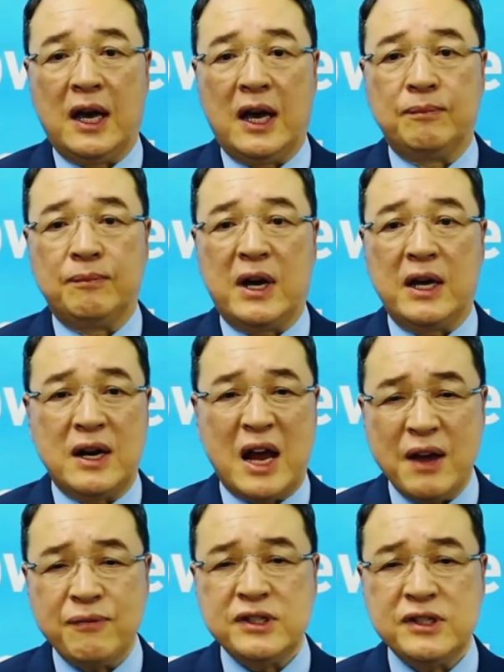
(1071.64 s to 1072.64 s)
and my
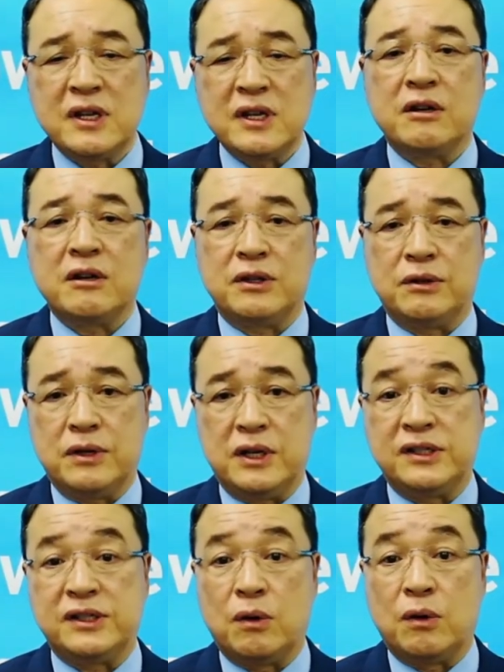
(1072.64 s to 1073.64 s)
life scenario
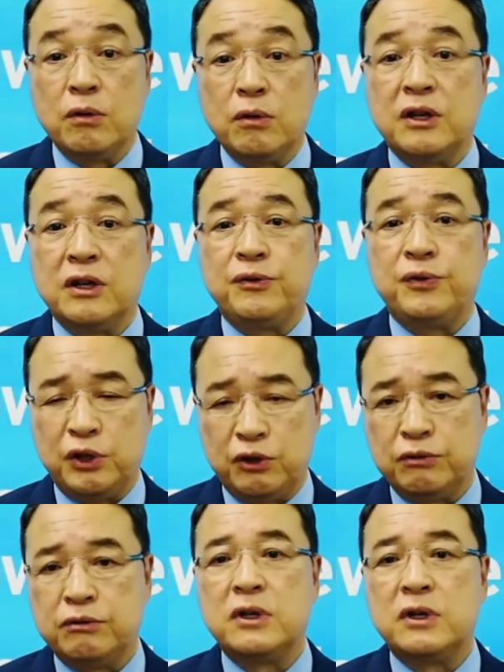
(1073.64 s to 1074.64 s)
is only
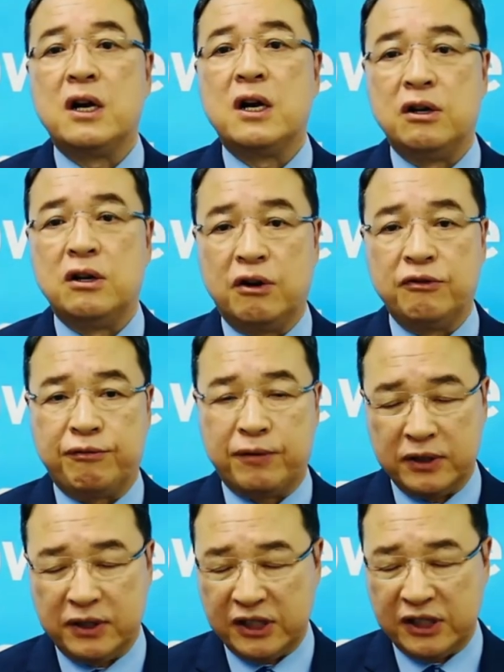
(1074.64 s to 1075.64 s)
fuel learned for
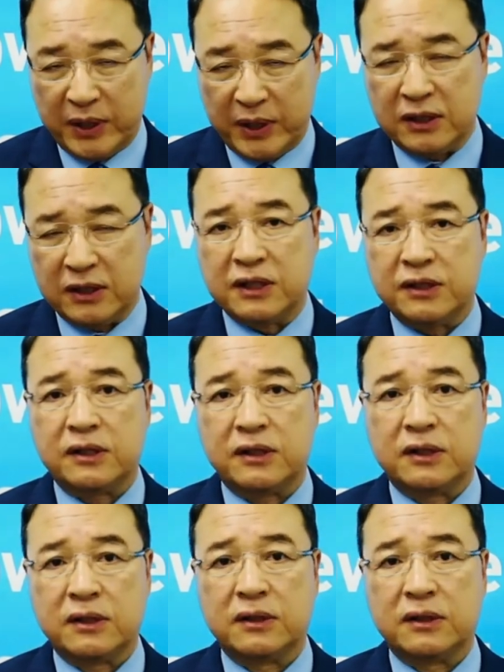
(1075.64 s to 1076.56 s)
this business.